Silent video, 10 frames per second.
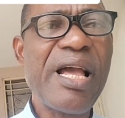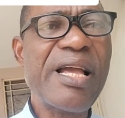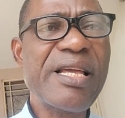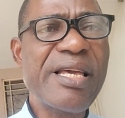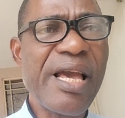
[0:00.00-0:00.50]

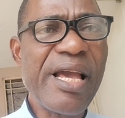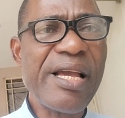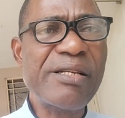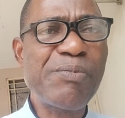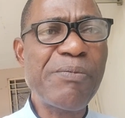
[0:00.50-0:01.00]

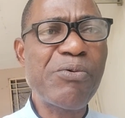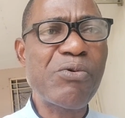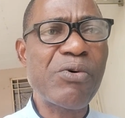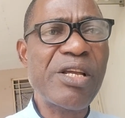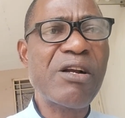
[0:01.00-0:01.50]
Engage
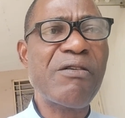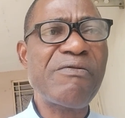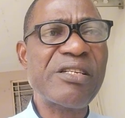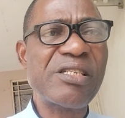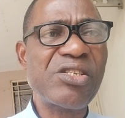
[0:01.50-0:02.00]
people in
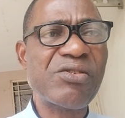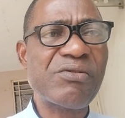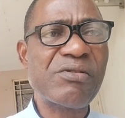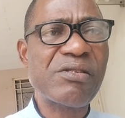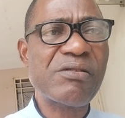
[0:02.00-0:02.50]

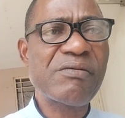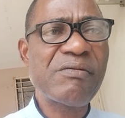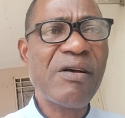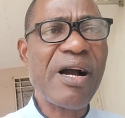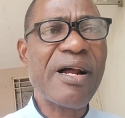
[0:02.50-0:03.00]
conversations
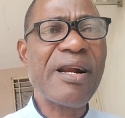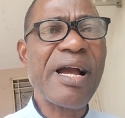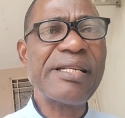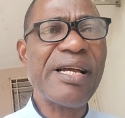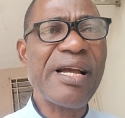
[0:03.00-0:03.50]
and
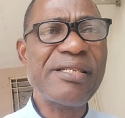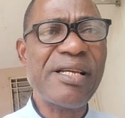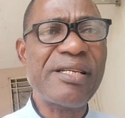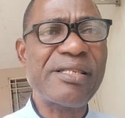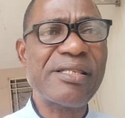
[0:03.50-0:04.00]
write
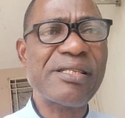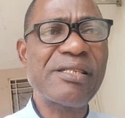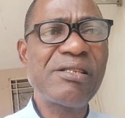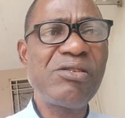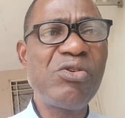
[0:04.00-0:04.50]

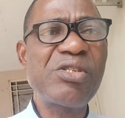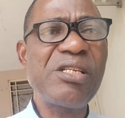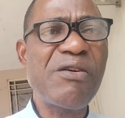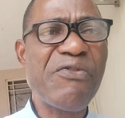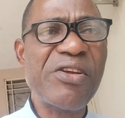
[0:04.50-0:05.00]
essays
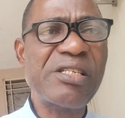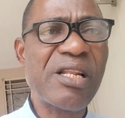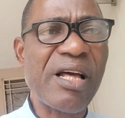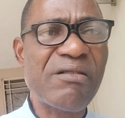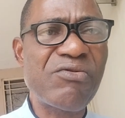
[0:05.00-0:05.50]
using the French
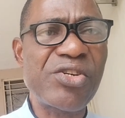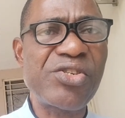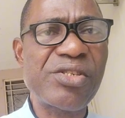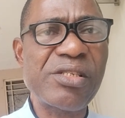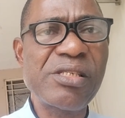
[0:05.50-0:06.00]

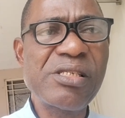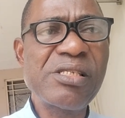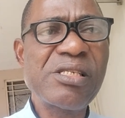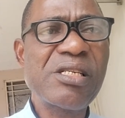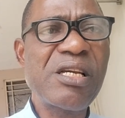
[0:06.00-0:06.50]
language.
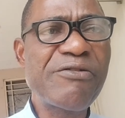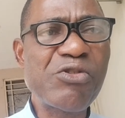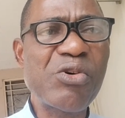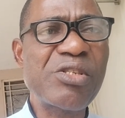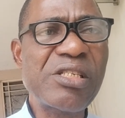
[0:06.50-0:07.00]
Give
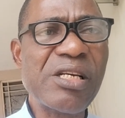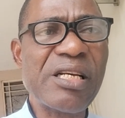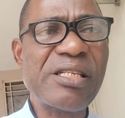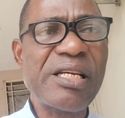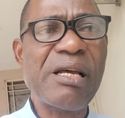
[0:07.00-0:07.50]
to your
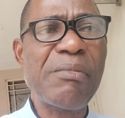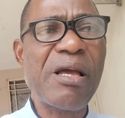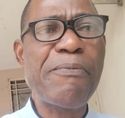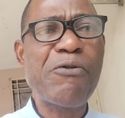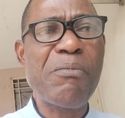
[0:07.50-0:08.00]
teachers, let them
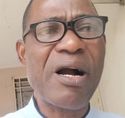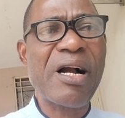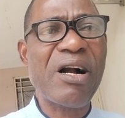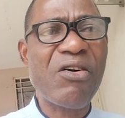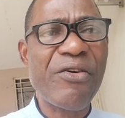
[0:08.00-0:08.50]
help you
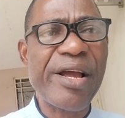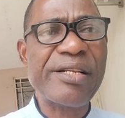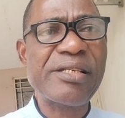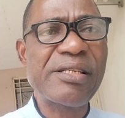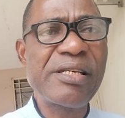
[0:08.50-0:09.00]
mark and
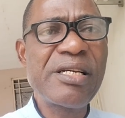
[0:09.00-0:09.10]
correct.